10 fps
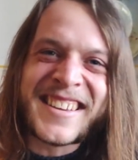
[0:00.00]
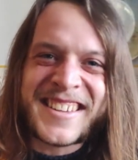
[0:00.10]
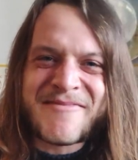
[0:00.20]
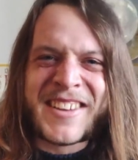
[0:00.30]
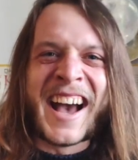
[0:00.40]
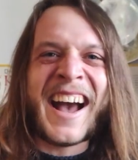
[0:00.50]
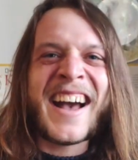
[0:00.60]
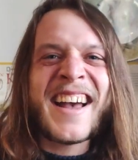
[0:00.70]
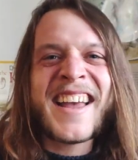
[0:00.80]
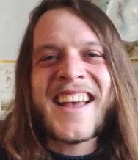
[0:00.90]
Could get me
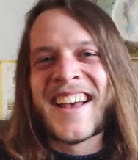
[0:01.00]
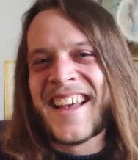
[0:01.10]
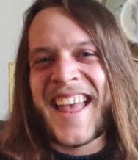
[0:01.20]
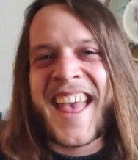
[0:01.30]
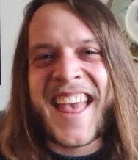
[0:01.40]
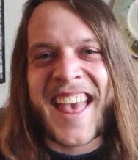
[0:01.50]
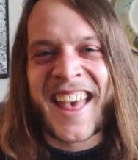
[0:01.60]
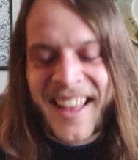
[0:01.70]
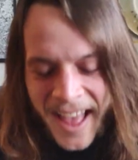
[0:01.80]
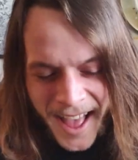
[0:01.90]
high?
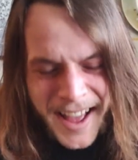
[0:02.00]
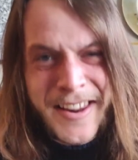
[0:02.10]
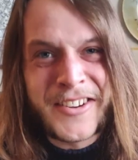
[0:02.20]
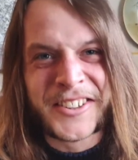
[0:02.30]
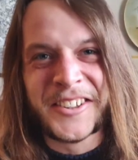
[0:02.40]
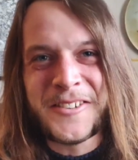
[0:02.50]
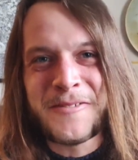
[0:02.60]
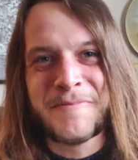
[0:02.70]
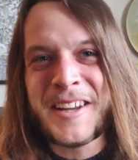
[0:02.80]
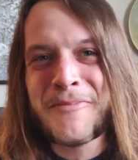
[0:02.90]
I don't
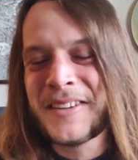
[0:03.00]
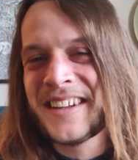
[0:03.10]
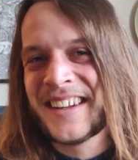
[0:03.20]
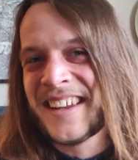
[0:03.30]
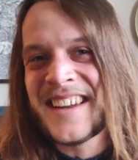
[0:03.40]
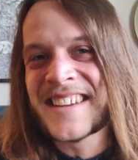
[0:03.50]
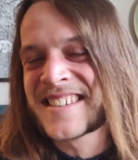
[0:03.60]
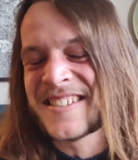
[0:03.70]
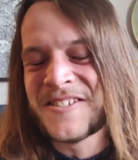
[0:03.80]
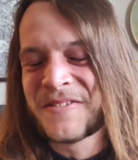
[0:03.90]
know. Maybe, I
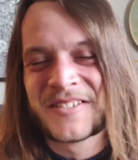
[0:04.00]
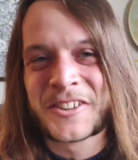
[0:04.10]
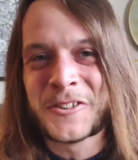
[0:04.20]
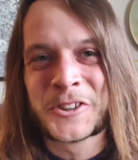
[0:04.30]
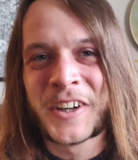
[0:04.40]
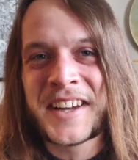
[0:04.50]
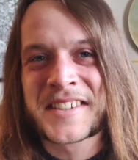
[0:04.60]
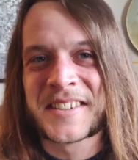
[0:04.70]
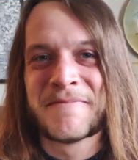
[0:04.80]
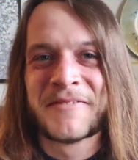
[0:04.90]
guess. Go try
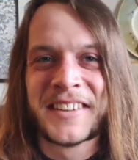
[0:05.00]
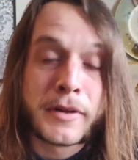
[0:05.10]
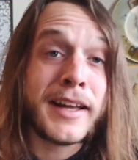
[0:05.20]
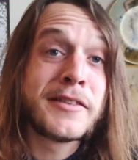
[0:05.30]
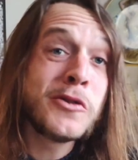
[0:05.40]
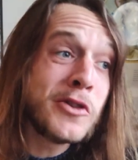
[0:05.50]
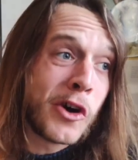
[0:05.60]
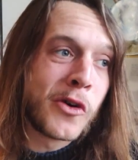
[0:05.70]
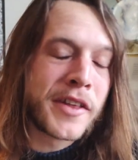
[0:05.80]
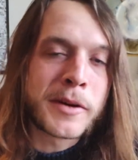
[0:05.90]
some. But I do
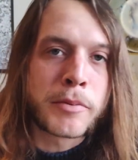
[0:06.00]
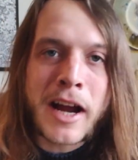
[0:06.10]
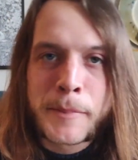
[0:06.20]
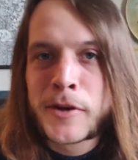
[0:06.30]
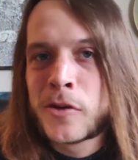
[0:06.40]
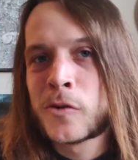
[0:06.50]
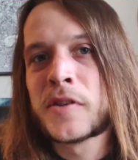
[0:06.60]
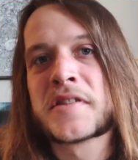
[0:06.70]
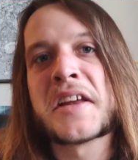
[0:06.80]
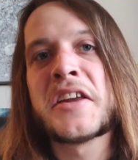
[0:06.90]
know that a
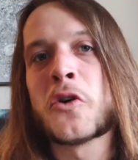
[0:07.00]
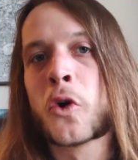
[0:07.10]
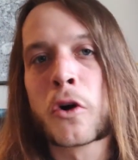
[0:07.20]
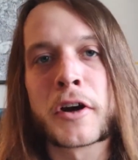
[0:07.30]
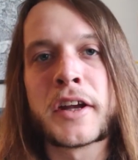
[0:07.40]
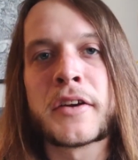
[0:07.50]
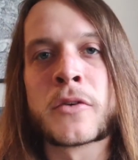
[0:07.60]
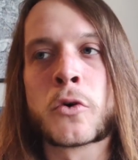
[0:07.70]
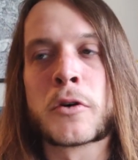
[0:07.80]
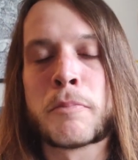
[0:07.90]
propagule is any organ
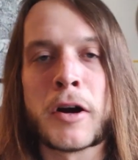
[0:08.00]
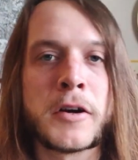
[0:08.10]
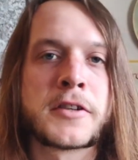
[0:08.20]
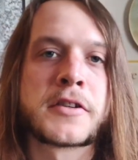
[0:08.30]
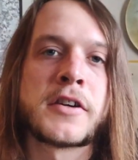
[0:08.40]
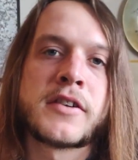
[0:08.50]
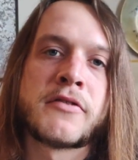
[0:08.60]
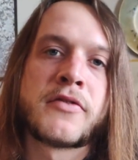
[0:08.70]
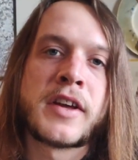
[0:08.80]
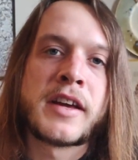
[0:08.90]
or part
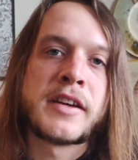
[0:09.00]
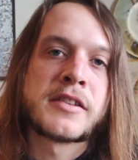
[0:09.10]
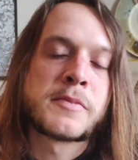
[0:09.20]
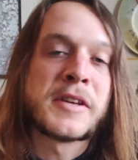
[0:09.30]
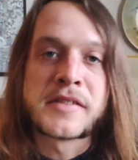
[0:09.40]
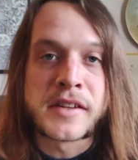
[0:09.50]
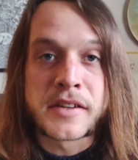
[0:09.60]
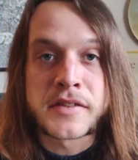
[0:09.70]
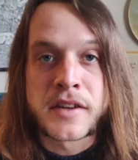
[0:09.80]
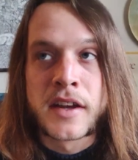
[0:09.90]
of a
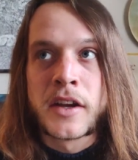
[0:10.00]
species